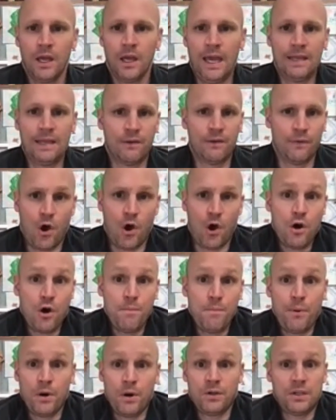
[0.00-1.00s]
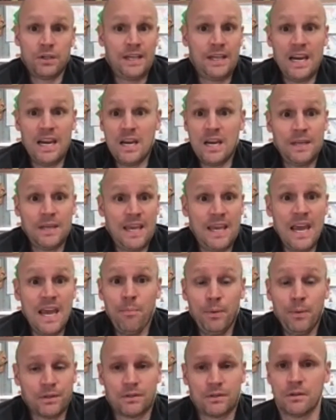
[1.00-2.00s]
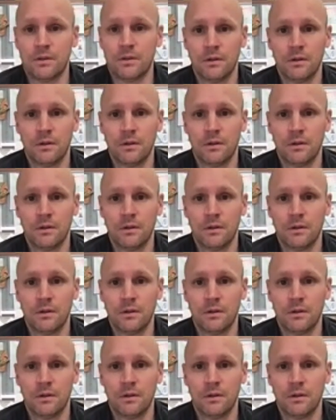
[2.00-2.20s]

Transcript: the, the hard part is just getting them to campus.